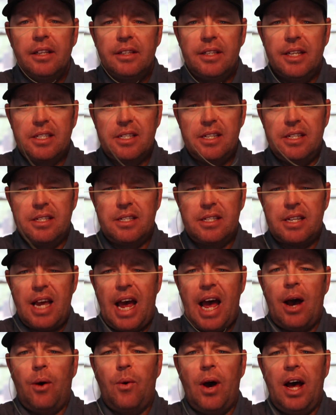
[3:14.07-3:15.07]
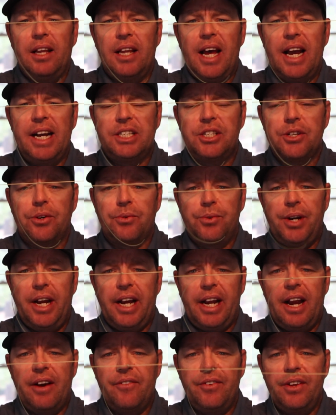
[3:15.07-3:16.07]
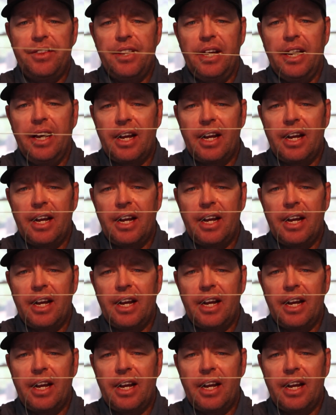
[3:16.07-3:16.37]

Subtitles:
This is how I like to rig everything.